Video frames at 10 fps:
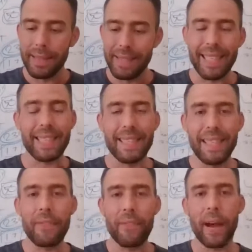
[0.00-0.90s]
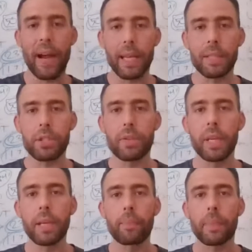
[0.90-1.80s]
this DeFi
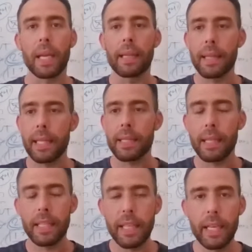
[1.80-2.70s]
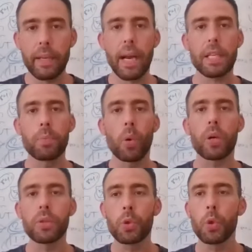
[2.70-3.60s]
industry in less than a year has more
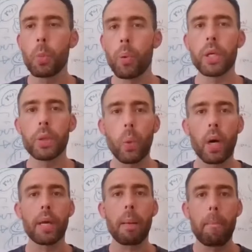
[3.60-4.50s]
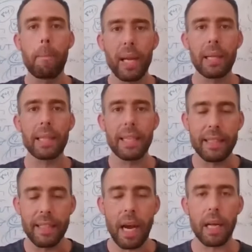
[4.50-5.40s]
than $2.1
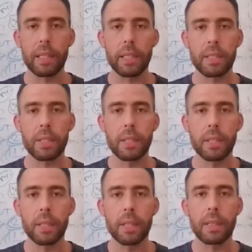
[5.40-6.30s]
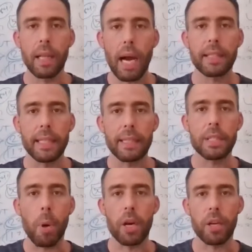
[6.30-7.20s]
billion locked in the
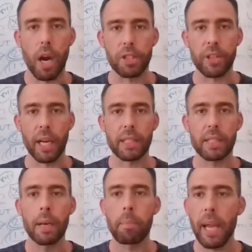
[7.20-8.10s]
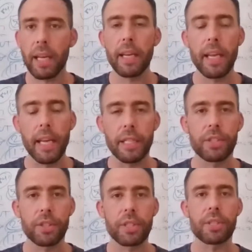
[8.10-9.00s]
smart contracts, making
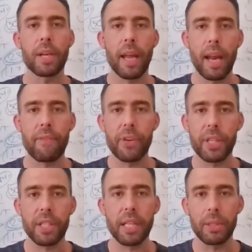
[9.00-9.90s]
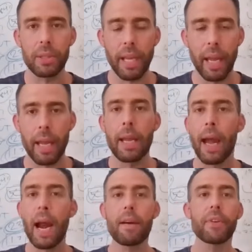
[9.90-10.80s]
interest every single day,
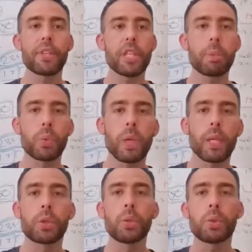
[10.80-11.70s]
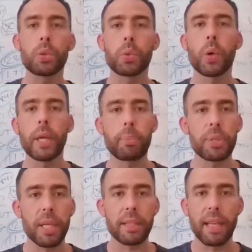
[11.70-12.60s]
averaging between 2 to
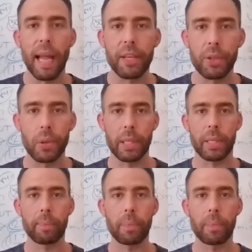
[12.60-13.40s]
20% annually.